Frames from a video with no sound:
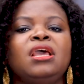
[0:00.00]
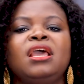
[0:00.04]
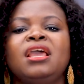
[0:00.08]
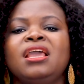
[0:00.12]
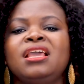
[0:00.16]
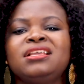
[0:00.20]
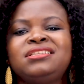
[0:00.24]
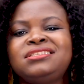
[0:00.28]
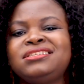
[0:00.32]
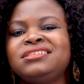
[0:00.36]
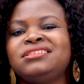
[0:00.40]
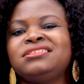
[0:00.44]

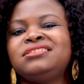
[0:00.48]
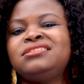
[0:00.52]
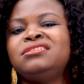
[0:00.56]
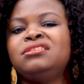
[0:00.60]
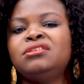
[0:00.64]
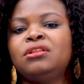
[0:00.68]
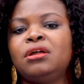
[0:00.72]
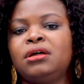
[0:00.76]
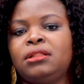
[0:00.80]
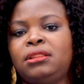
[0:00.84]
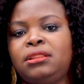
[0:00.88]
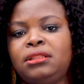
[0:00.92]
It is
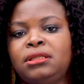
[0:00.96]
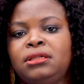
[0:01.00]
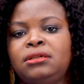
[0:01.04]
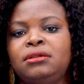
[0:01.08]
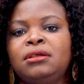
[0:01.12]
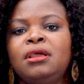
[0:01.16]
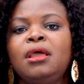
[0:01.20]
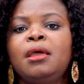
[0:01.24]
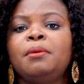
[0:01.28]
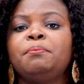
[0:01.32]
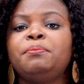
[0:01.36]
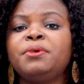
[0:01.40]
nothing,
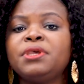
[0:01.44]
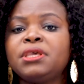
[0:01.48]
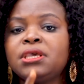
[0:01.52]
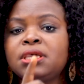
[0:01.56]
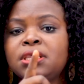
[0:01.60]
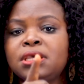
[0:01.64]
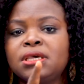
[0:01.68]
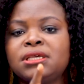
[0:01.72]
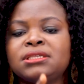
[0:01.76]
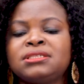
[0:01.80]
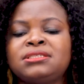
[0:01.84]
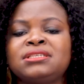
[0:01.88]

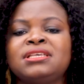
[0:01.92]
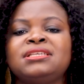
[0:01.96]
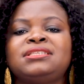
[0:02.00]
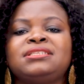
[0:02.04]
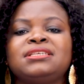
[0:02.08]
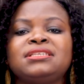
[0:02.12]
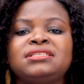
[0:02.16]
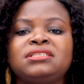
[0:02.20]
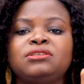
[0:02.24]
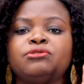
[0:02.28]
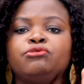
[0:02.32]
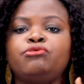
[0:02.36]
because it
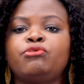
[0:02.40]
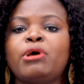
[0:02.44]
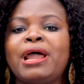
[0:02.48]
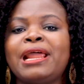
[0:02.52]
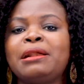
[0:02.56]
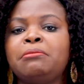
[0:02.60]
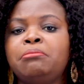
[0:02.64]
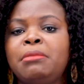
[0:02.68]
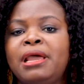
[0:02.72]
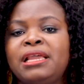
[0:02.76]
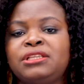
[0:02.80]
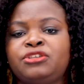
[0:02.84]
is the
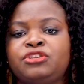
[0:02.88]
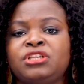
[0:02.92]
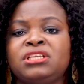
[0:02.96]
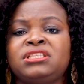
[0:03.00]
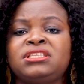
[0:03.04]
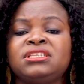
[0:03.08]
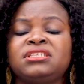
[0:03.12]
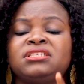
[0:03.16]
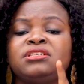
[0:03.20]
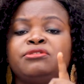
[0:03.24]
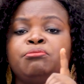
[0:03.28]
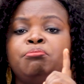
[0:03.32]
right it
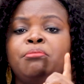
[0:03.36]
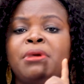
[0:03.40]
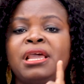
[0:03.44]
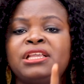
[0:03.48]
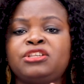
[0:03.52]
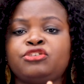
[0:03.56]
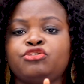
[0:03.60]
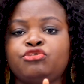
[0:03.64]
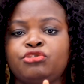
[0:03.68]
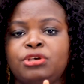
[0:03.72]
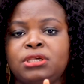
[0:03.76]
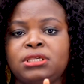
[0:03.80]
is the
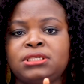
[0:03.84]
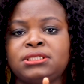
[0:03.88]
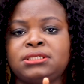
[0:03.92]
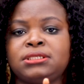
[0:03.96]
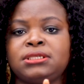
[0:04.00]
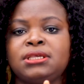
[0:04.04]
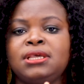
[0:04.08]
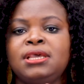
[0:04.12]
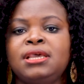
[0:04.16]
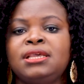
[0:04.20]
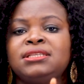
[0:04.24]
metrics,